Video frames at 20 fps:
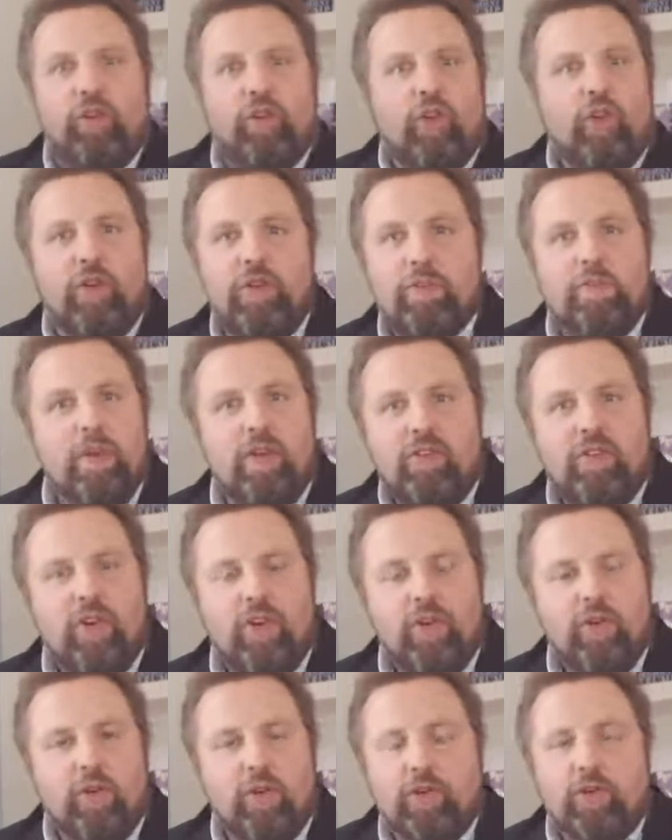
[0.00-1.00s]
certain
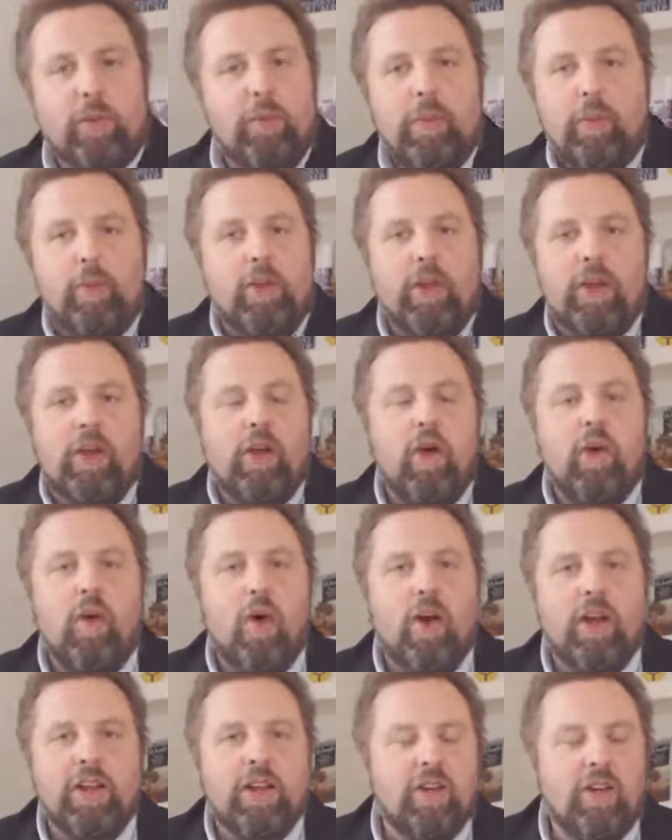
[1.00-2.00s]
materials. I mean, we could go
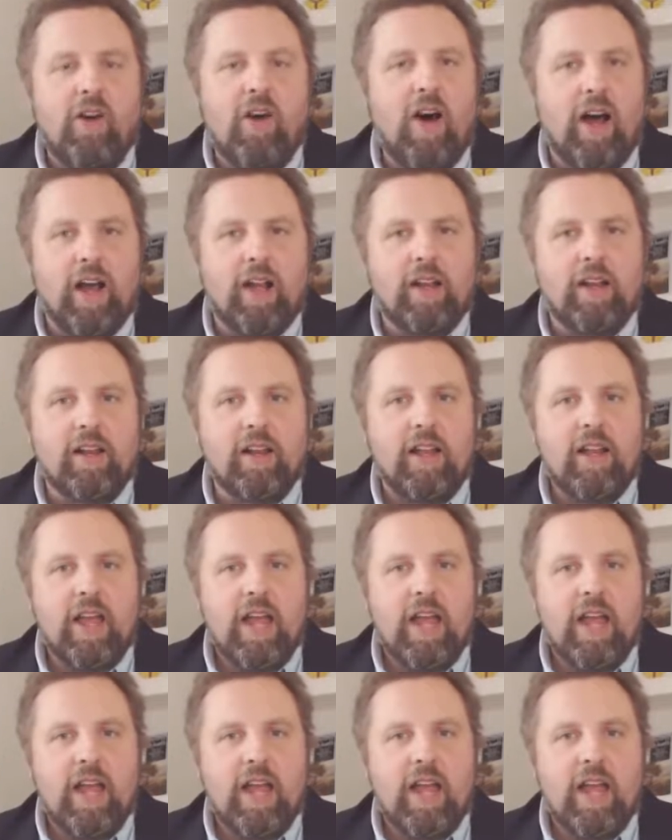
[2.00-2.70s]
on and on.